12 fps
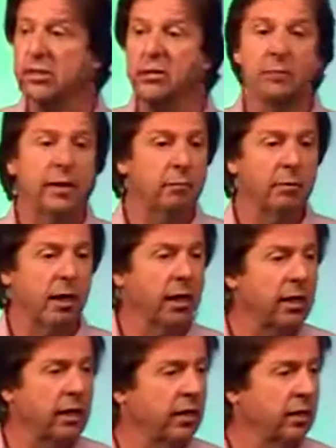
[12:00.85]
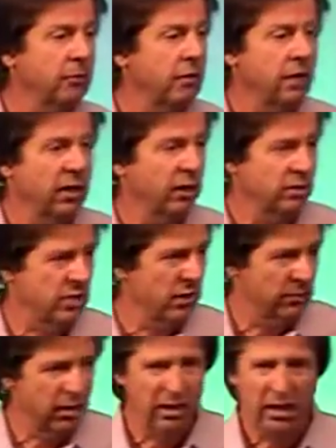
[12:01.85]
there's been a leak in the media or
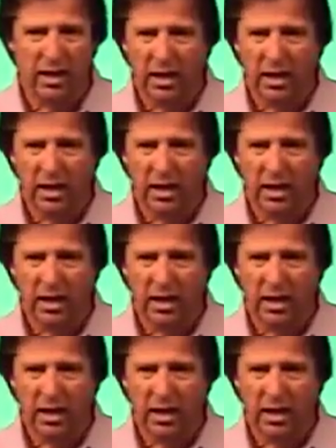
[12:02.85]
something